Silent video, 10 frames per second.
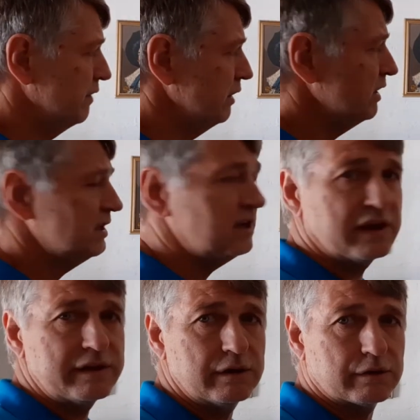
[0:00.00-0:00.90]
Then you get
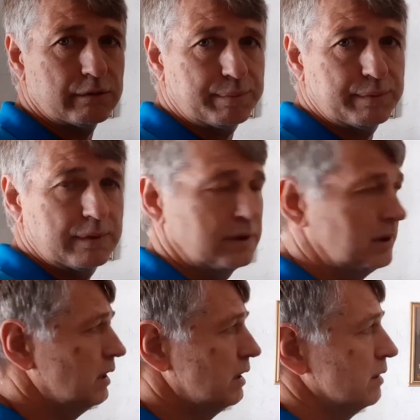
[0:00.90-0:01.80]
another group,
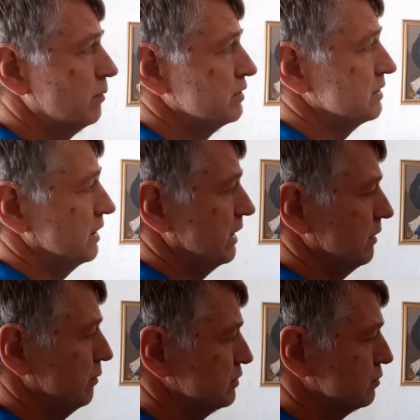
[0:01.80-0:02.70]
which uh,
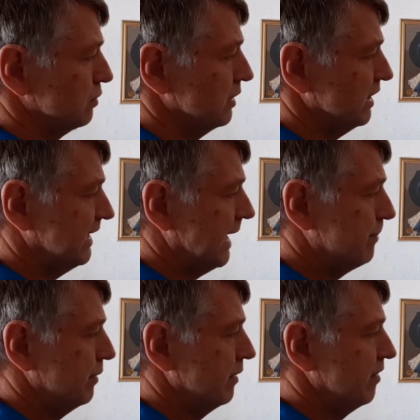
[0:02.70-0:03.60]
is called the
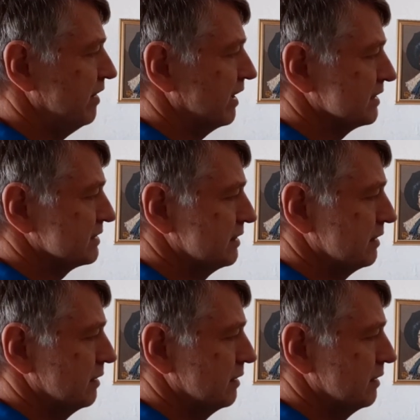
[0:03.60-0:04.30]
gap theorist.